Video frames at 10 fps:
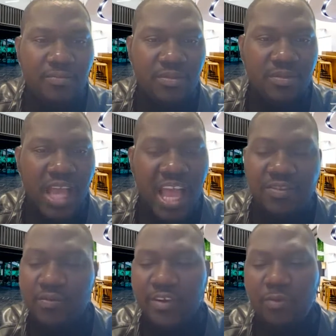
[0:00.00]
I have
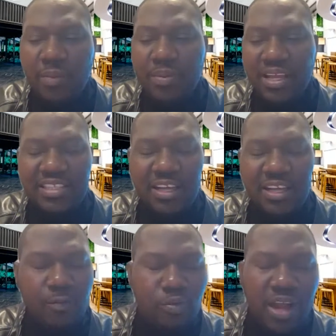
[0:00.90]
some free webinars. I'll
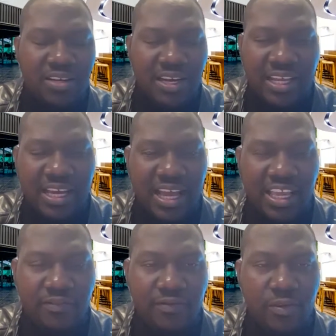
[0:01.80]
pull out the link and
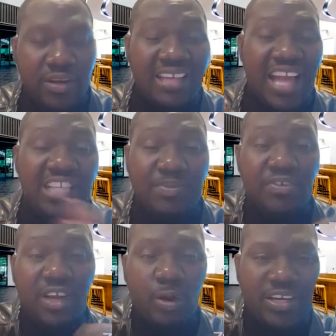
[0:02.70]
give you that has been
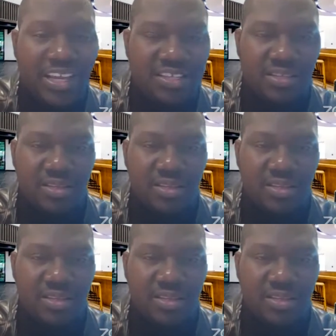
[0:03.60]
recorded